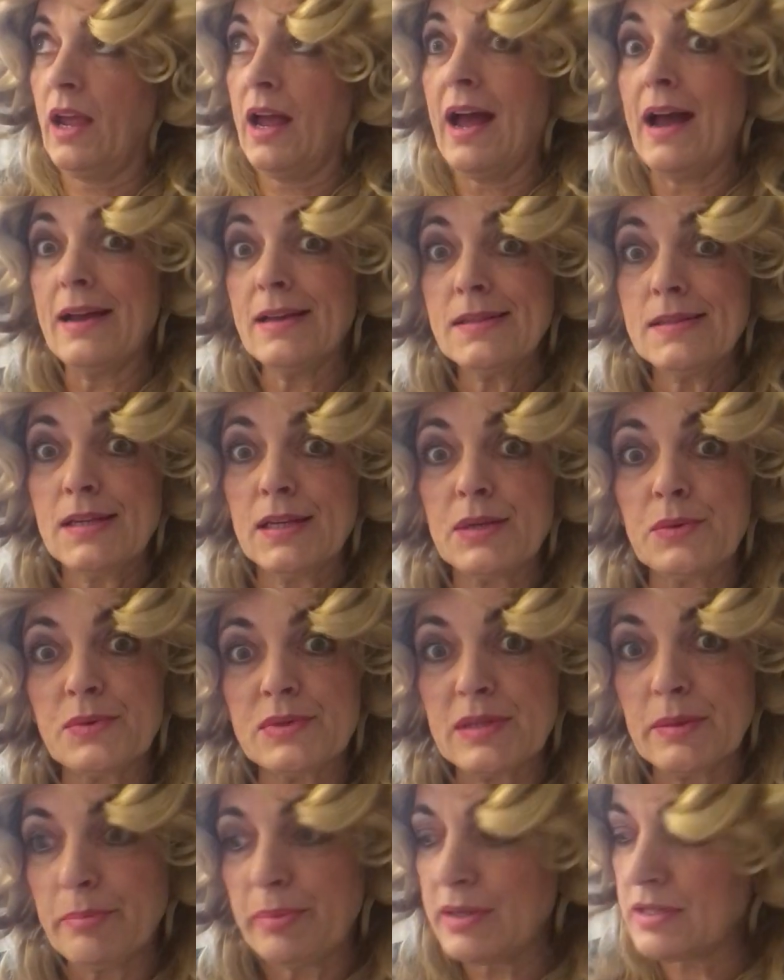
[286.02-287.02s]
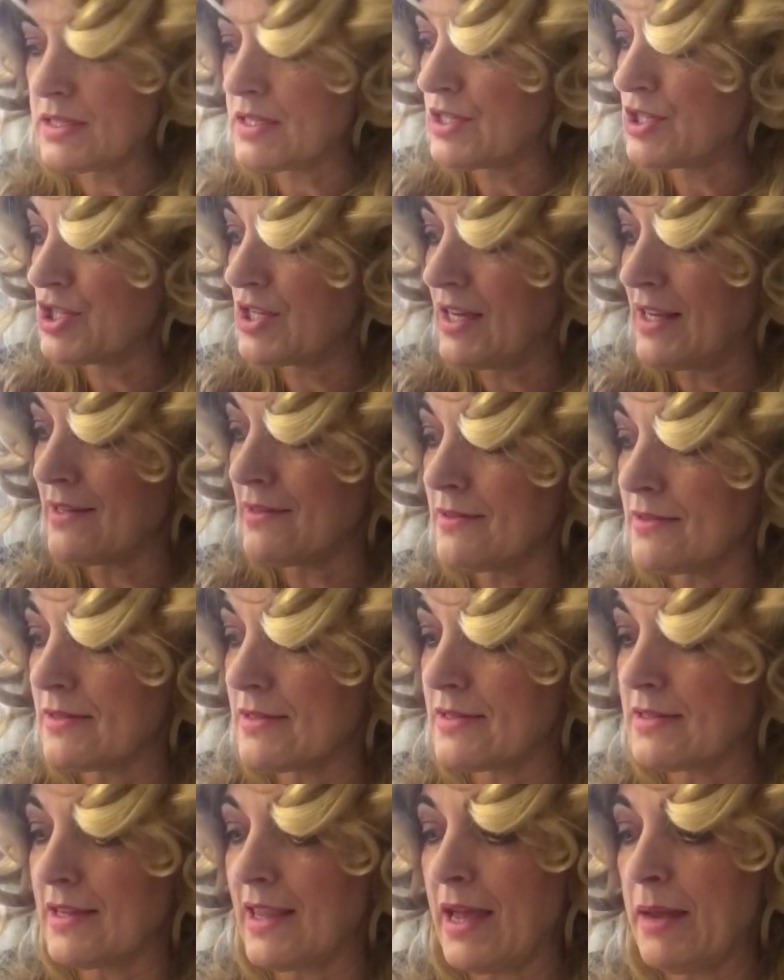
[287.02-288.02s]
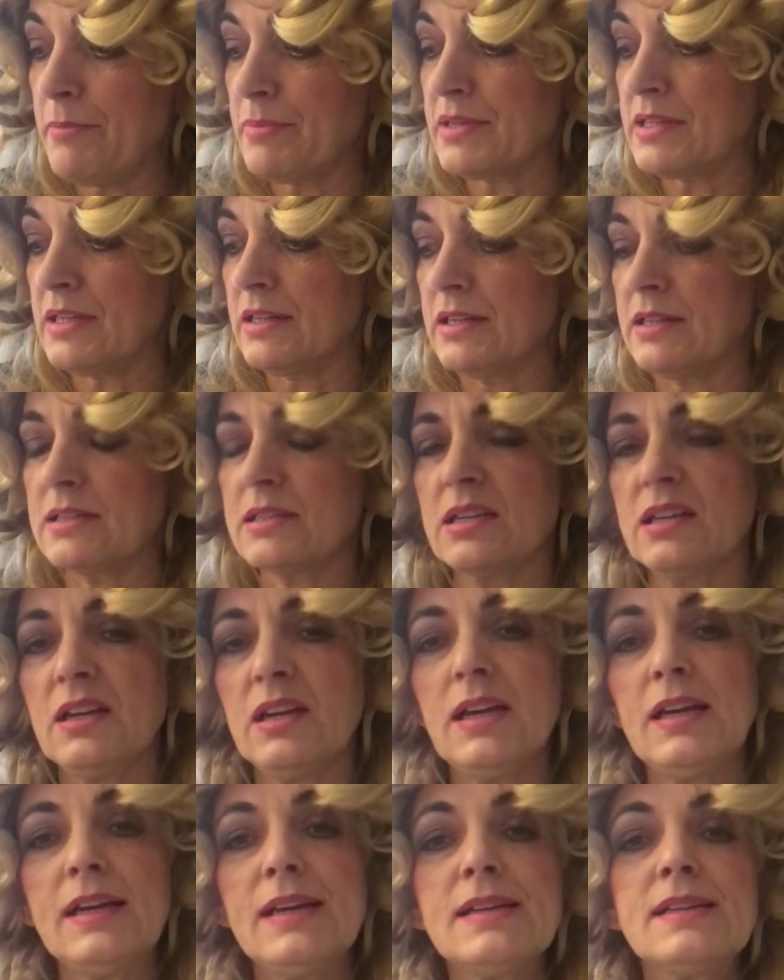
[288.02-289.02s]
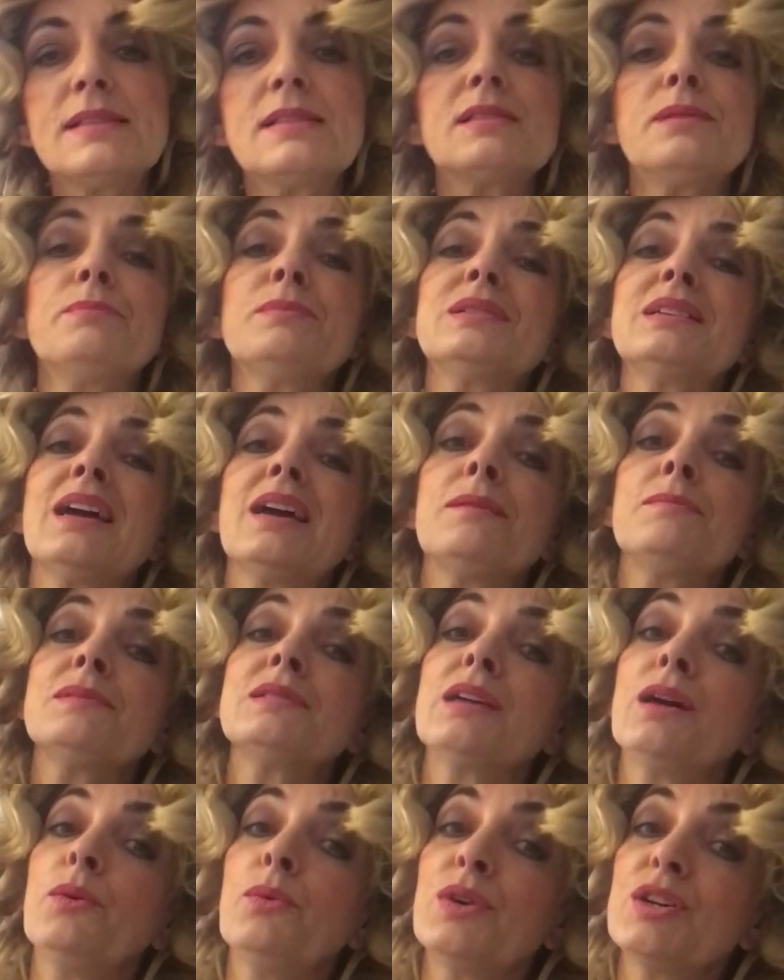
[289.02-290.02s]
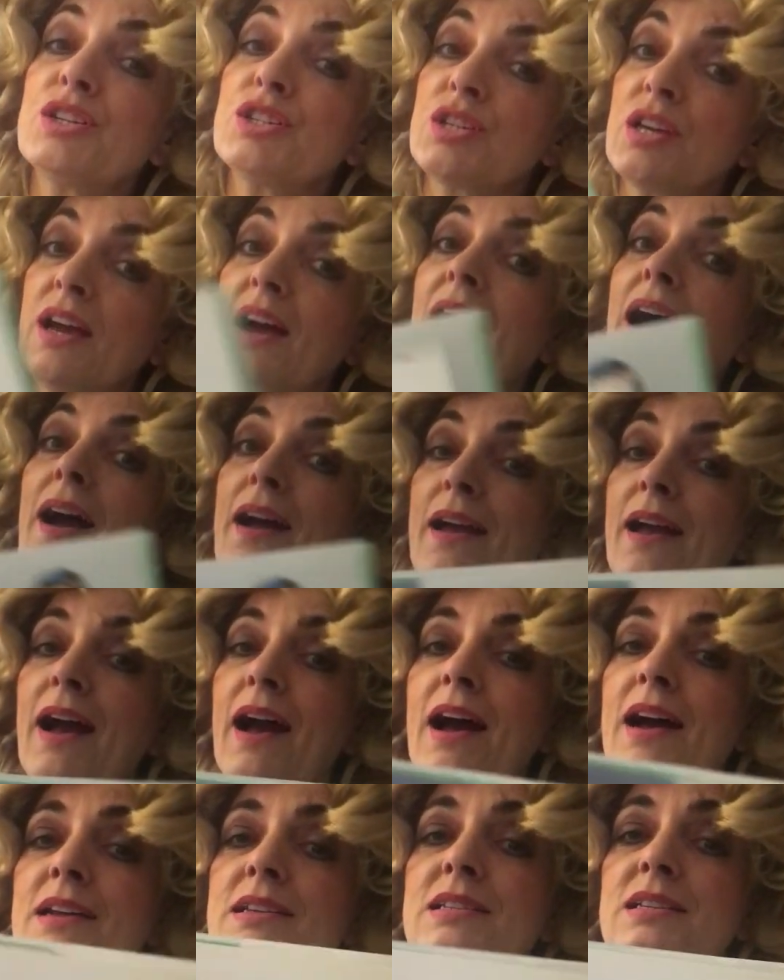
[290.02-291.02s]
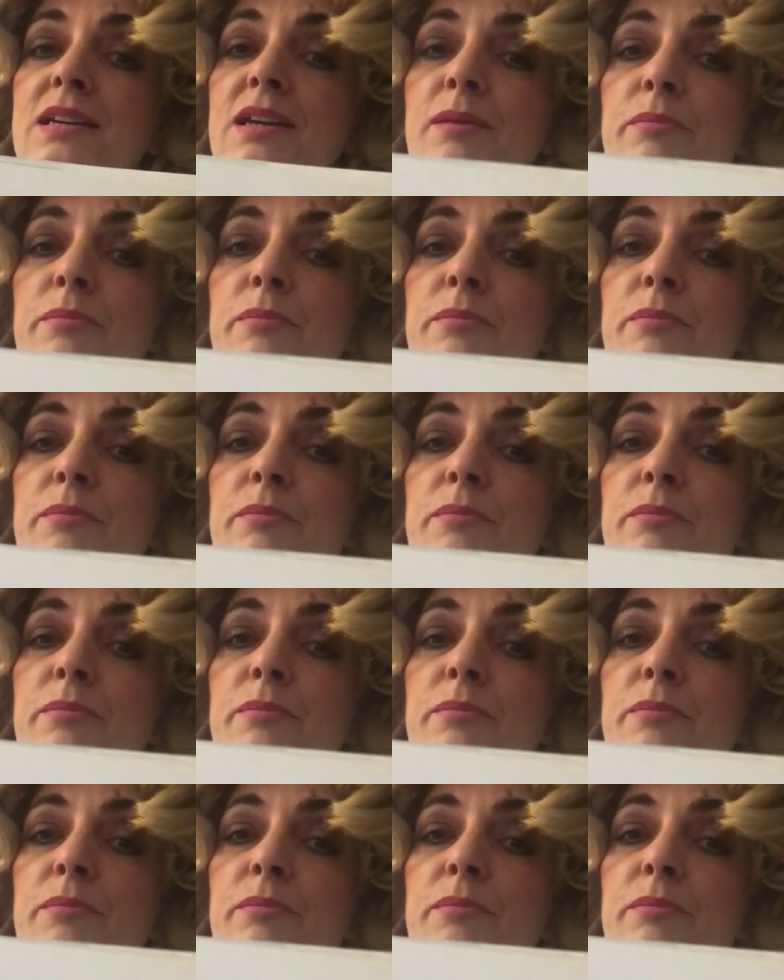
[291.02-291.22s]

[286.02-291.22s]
I said it was a pity she hadn't slept in it. Sometimes I wish I had